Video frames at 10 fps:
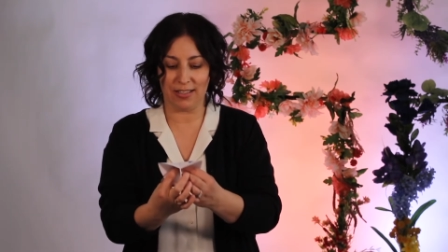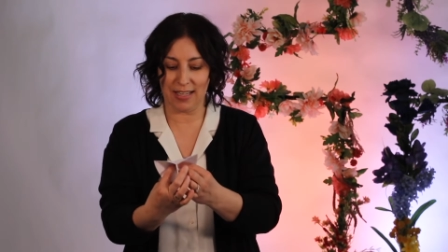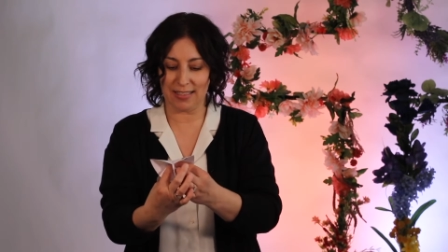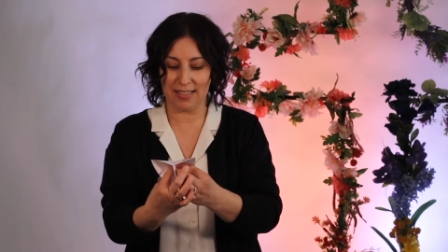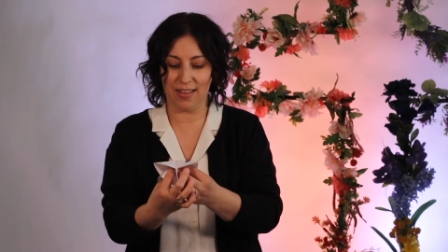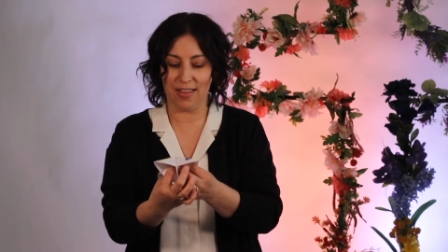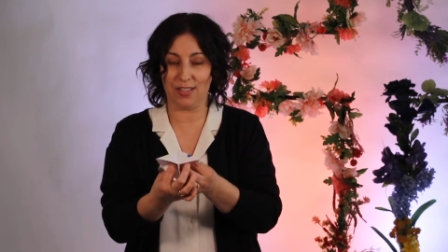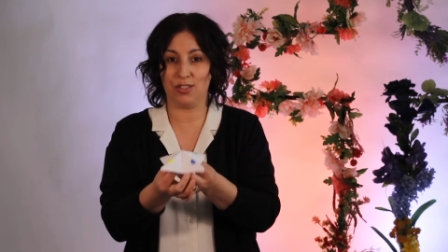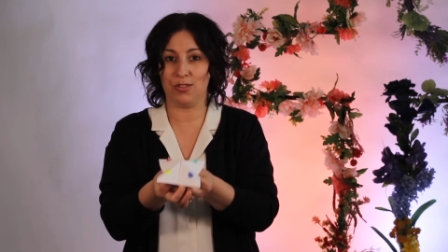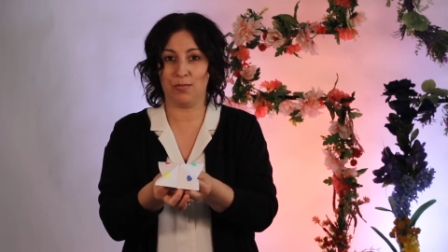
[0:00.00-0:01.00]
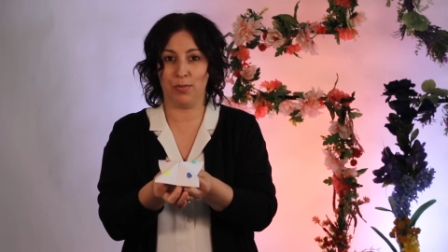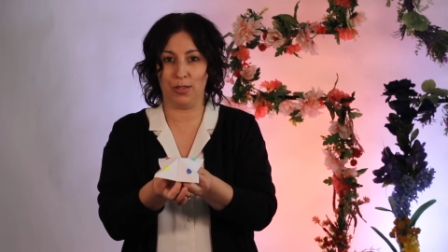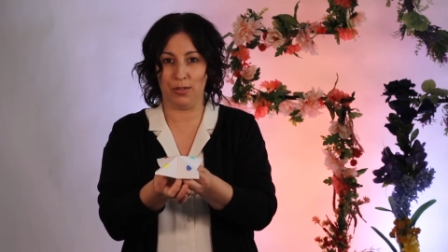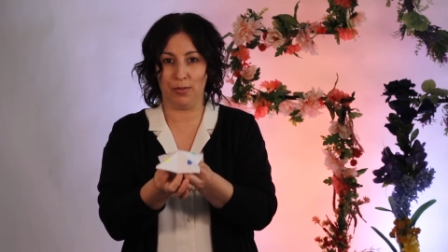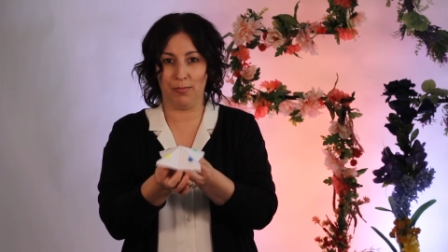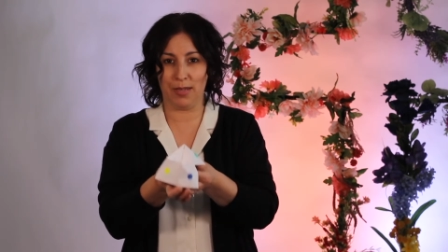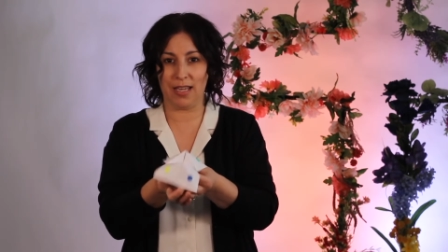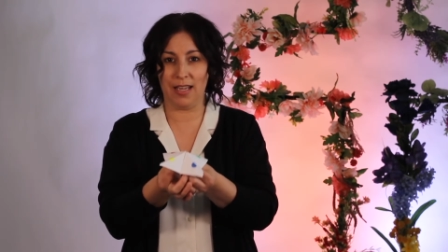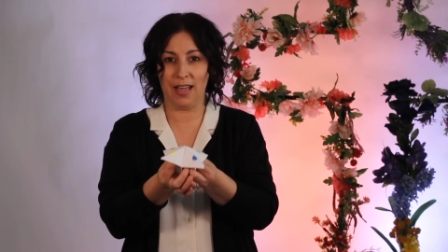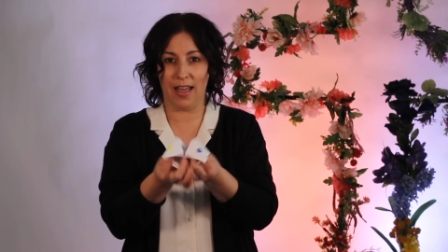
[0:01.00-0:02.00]
Let's say they choose blue,
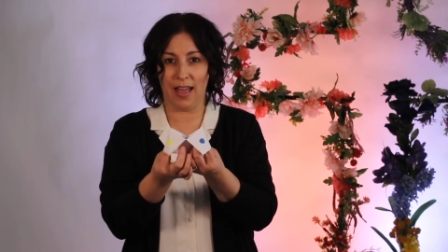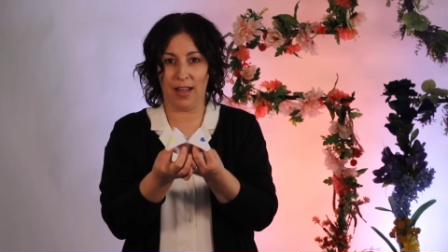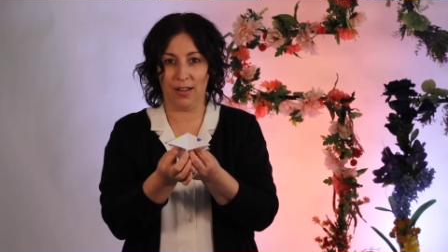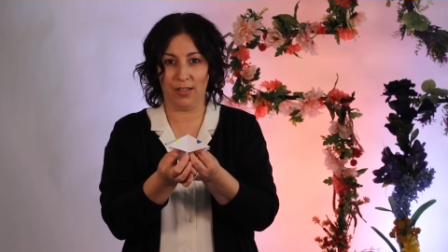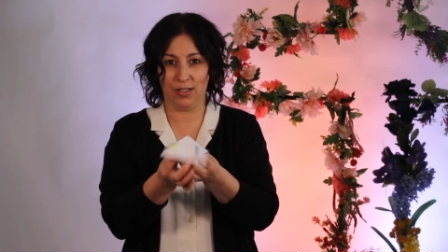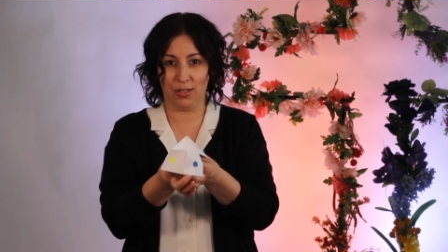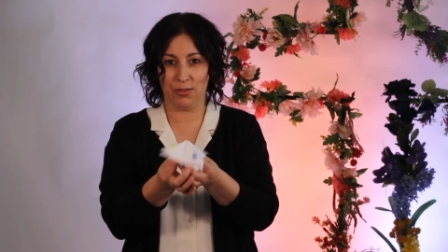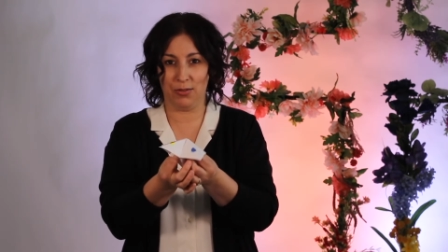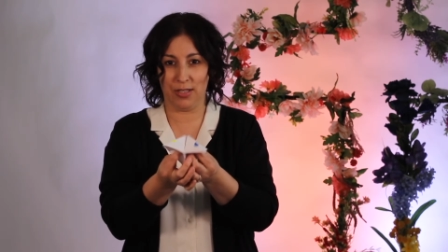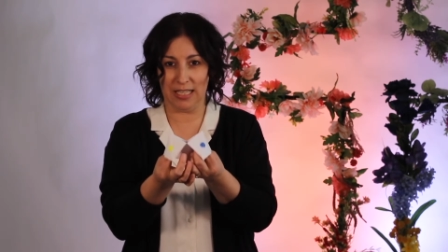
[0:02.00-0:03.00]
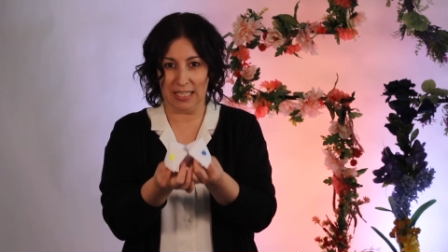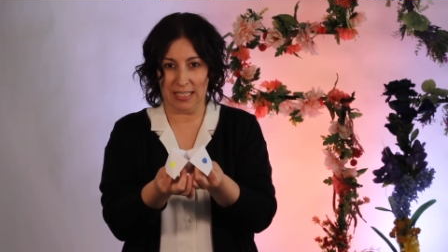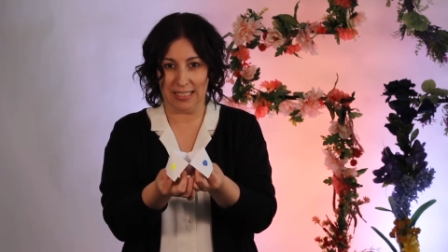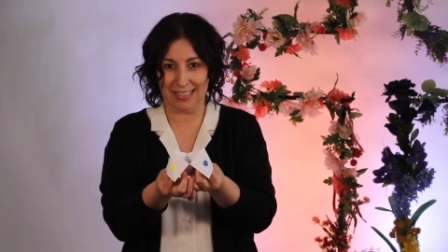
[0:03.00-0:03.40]
B-L-U-E